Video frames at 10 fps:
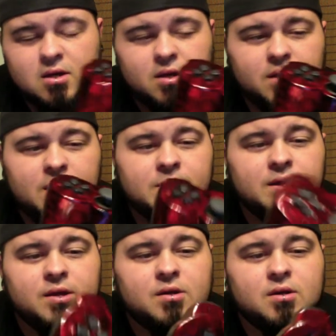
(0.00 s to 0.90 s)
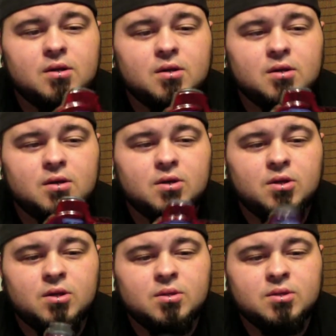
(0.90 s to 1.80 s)
And then
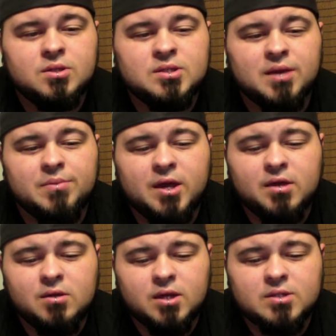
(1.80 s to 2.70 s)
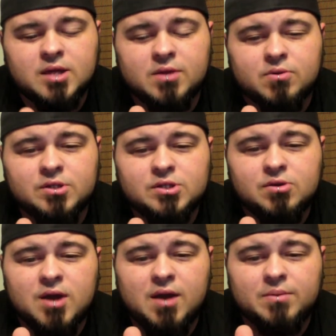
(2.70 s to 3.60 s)
the same thing as the other ones. You
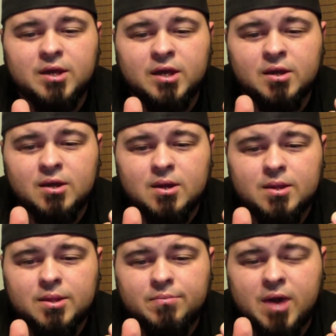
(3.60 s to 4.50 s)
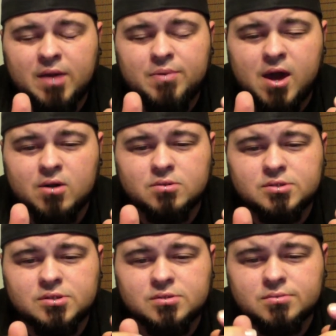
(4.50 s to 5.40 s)
have the back paddles.